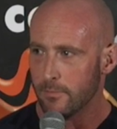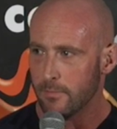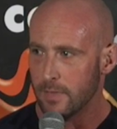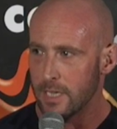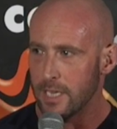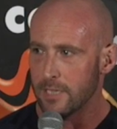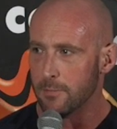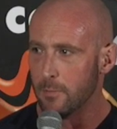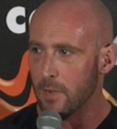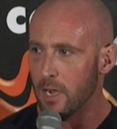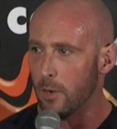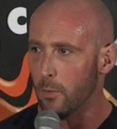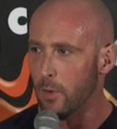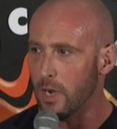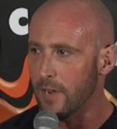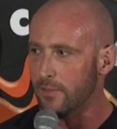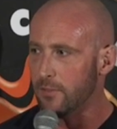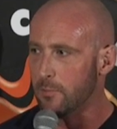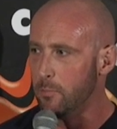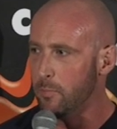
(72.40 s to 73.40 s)
That's my
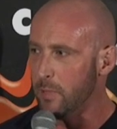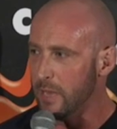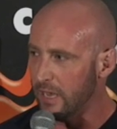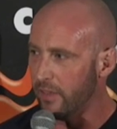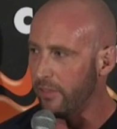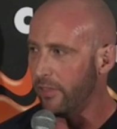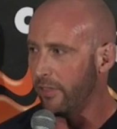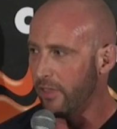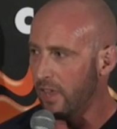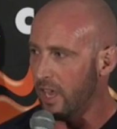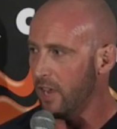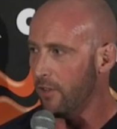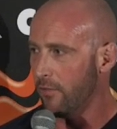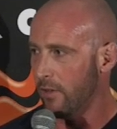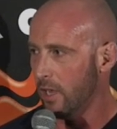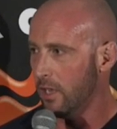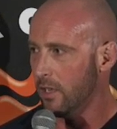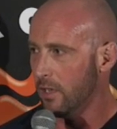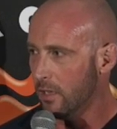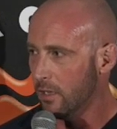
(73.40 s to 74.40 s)
wife's big
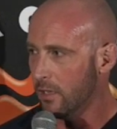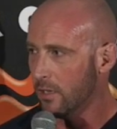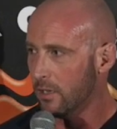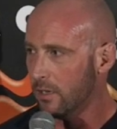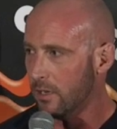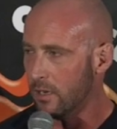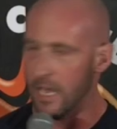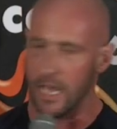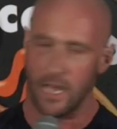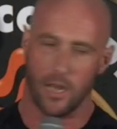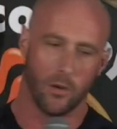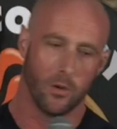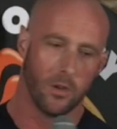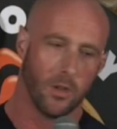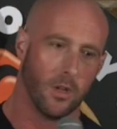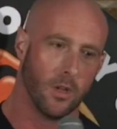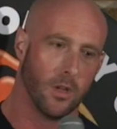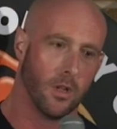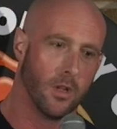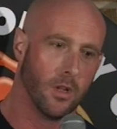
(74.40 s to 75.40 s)
theory. Now,
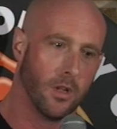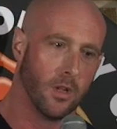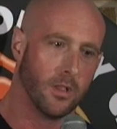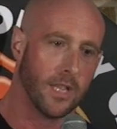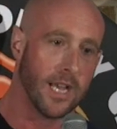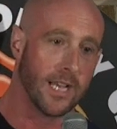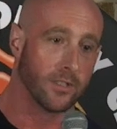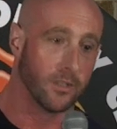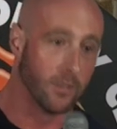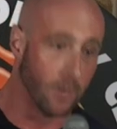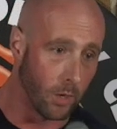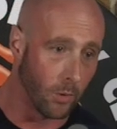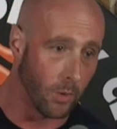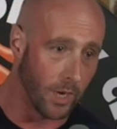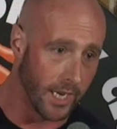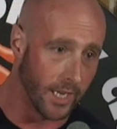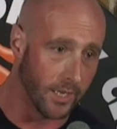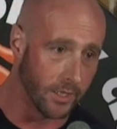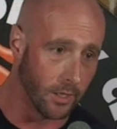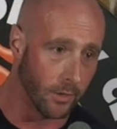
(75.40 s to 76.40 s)
that's not
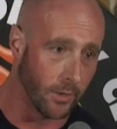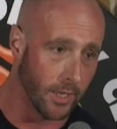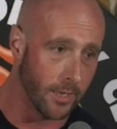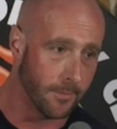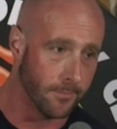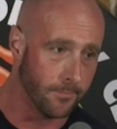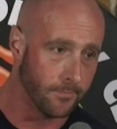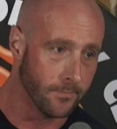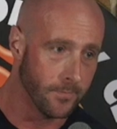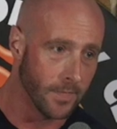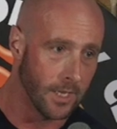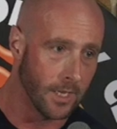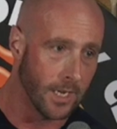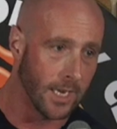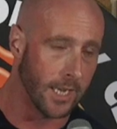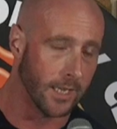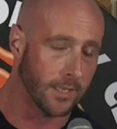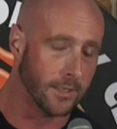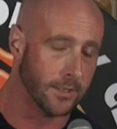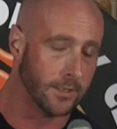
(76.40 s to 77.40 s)
why I do it,
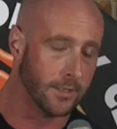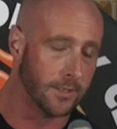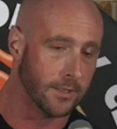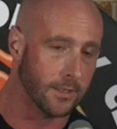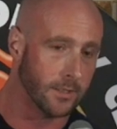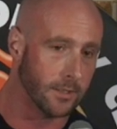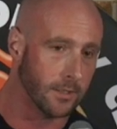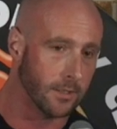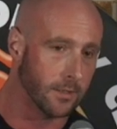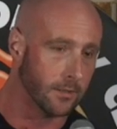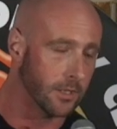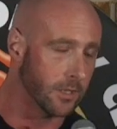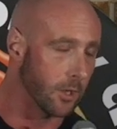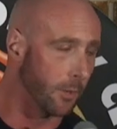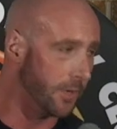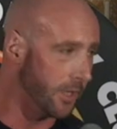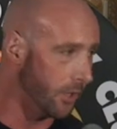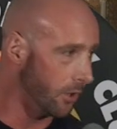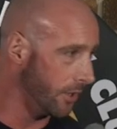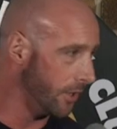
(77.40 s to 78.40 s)
and
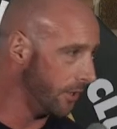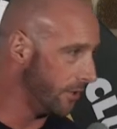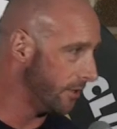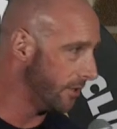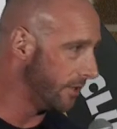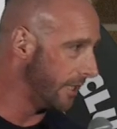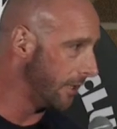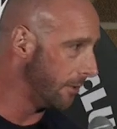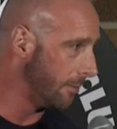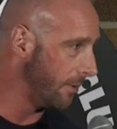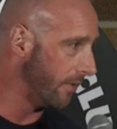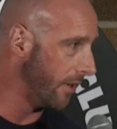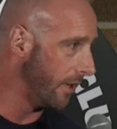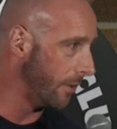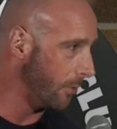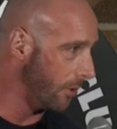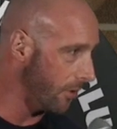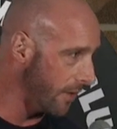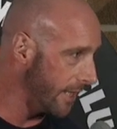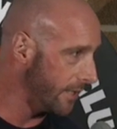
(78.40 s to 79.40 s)
comedy audiences tend to be very
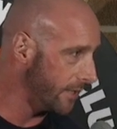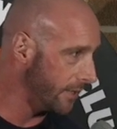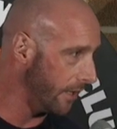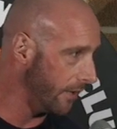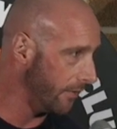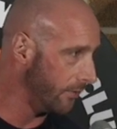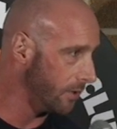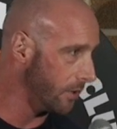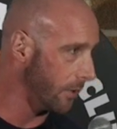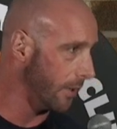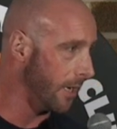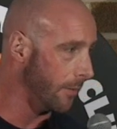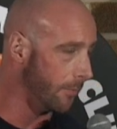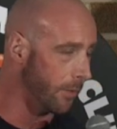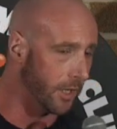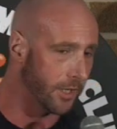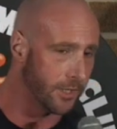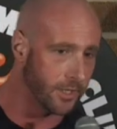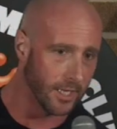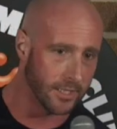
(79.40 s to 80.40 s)
progressive, so I
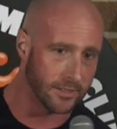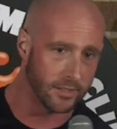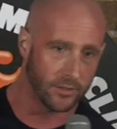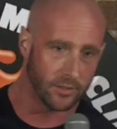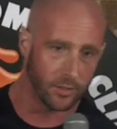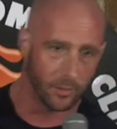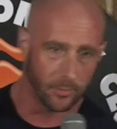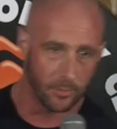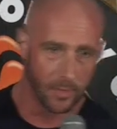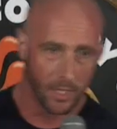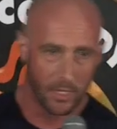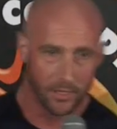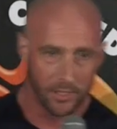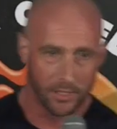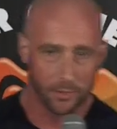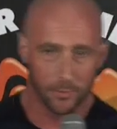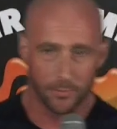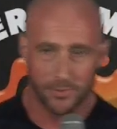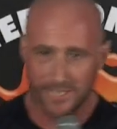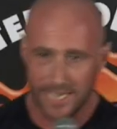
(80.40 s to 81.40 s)
apologise if
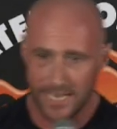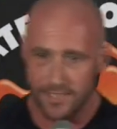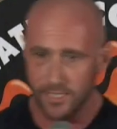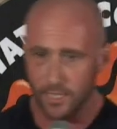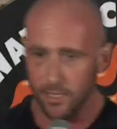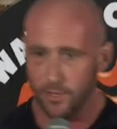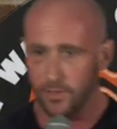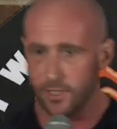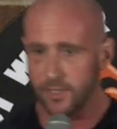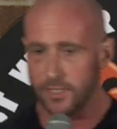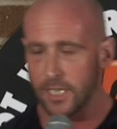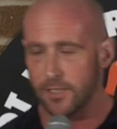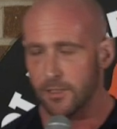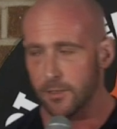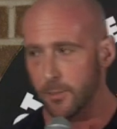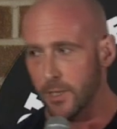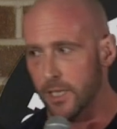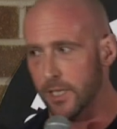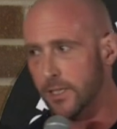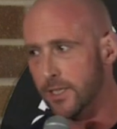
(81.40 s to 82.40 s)
this upsets any of your
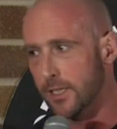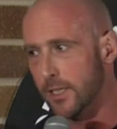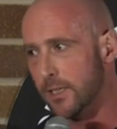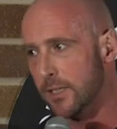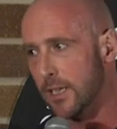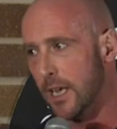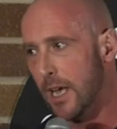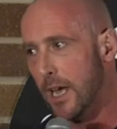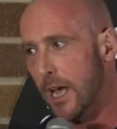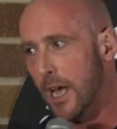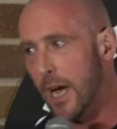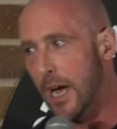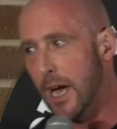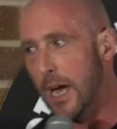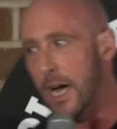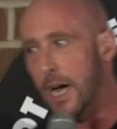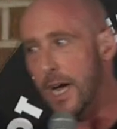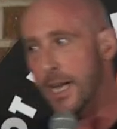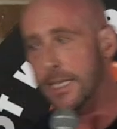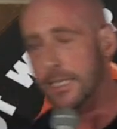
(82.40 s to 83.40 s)
sensibilities.
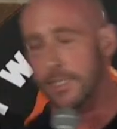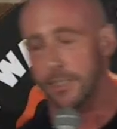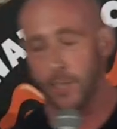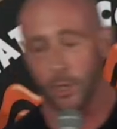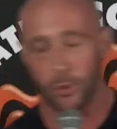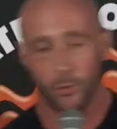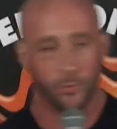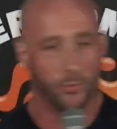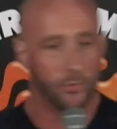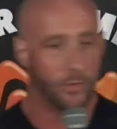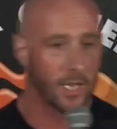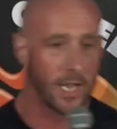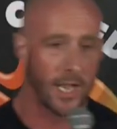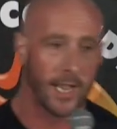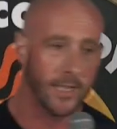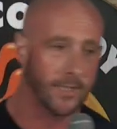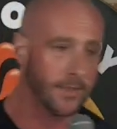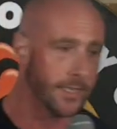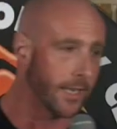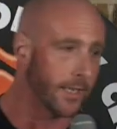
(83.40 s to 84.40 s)
I don't
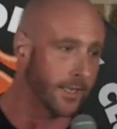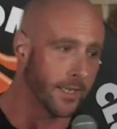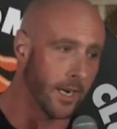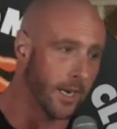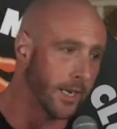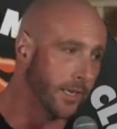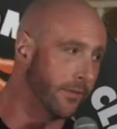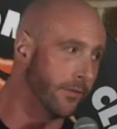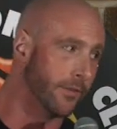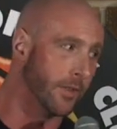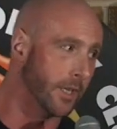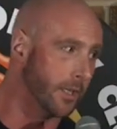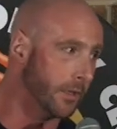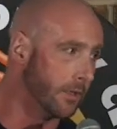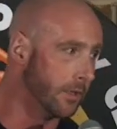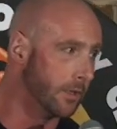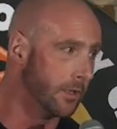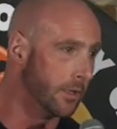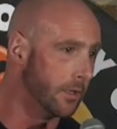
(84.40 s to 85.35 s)
like that kind of thing.